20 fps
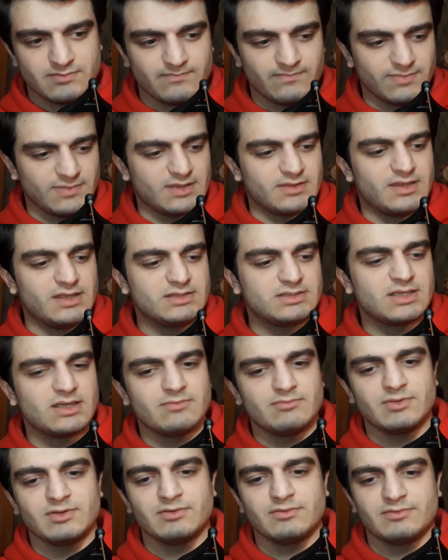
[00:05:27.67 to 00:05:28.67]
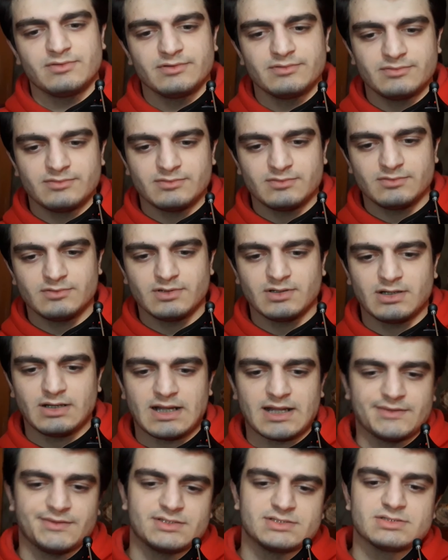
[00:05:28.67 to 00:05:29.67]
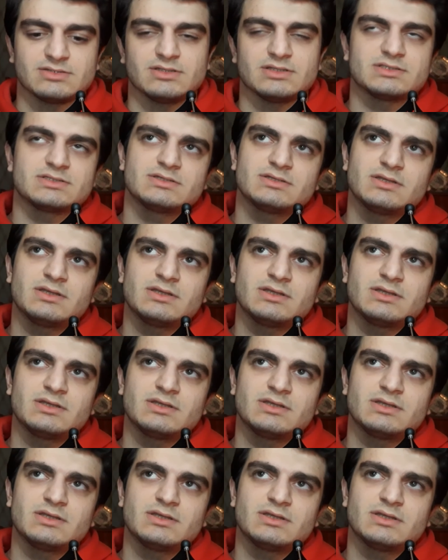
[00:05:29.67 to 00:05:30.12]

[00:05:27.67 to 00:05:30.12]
and that can be understood as